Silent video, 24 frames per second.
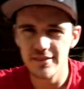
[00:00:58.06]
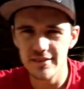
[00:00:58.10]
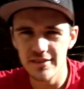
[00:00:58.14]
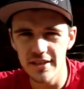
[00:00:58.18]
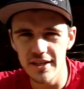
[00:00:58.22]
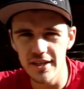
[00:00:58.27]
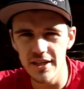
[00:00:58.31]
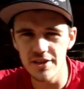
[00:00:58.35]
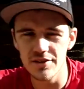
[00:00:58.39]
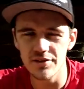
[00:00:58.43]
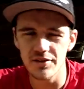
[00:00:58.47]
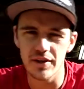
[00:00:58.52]

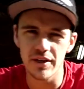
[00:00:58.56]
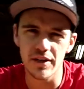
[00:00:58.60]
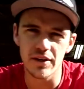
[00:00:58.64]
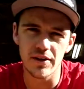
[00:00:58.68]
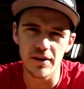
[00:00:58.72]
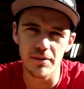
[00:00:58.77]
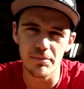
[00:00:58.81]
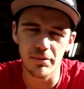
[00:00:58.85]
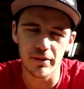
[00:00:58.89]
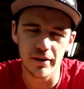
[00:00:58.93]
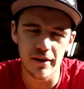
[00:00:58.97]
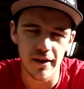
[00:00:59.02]
Today's video
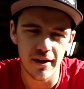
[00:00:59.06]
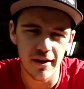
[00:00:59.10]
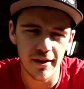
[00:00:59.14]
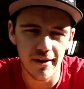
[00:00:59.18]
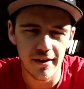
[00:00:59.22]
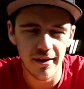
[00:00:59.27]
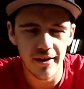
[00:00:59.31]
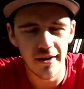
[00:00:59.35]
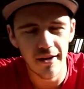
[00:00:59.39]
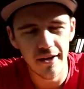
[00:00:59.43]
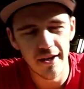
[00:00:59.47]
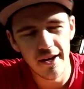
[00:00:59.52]
I plan
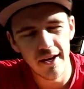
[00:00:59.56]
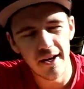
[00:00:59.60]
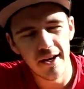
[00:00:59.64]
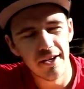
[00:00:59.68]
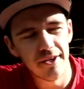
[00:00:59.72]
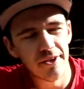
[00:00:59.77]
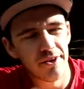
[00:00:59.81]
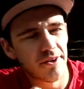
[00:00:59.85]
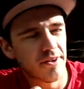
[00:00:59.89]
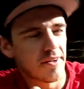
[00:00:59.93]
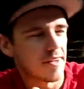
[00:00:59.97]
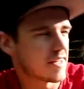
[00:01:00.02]
on
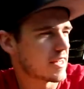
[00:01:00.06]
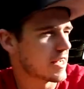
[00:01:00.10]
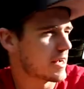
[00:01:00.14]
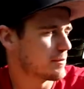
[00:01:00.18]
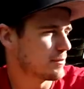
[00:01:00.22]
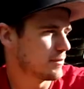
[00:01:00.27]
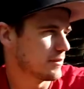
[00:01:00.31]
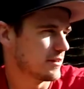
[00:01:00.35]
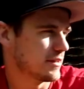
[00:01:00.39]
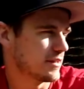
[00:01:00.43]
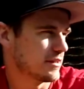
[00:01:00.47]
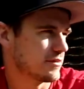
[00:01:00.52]
doing a
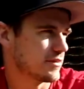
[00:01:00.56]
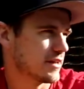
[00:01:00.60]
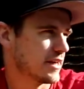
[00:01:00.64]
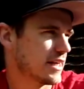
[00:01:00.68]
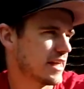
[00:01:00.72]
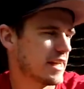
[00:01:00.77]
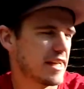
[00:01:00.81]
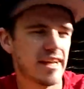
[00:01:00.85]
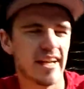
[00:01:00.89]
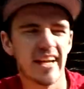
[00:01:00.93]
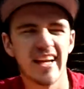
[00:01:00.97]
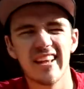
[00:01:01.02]
couple little
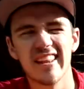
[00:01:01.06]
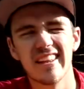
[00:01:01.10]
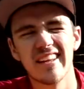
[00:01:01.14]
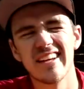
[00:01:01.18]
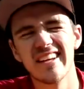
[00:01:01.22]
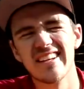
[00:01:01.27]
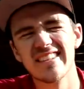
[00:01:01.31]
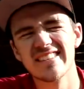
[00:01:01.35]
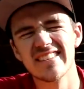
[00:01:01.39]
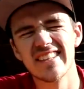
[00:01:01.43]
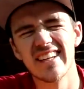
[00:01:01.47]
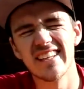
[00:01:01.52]
rinky-dink
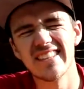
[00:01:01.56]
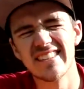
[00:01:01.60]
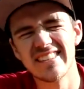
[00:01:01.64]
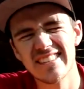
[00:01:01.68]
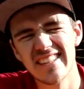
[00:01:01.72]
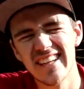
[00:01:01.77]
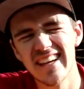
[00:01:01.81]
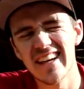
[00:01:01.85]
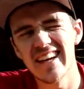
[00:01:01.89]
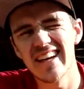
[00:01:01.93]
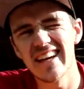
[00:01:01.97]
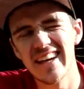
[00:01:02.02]
things
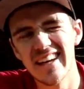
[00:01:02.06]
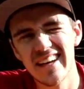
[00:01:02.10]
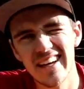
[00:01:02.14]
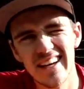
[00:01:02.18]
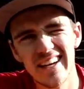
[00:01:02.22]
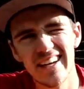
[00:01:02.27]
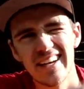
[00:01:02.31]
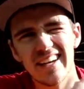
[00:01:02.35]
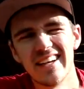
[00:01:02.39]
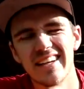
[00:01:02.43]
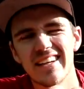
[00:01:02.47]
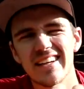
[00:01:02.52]

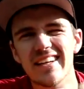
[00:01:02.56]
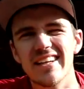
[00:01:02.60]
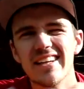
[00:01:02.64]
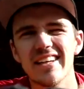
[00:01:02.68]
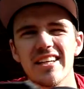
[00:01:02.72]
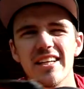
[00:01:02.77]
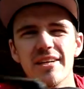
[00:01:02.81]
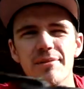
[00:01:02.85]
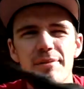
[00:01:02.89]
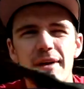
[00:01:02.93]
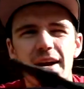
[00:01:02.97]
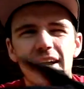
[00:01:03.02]
that
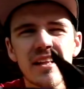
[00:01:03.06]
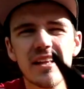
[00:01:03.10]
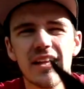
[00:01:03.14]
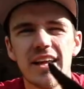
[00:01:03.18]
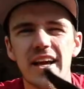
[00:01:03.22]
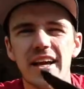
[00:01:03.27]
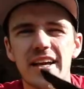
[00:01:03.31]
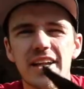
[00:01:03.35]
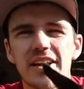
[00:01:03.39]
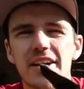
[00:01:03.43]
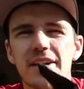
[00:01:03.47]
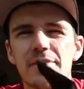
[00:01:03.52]
you might
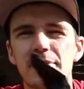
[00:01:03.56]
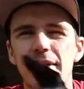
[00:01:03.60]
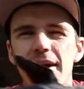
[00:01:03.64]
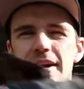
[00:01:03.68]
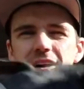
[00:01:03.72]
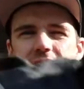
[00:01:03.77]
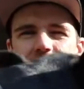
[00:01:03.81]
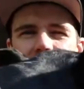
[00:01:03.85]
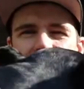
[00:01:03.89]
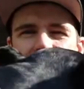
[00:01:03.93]
like or you might not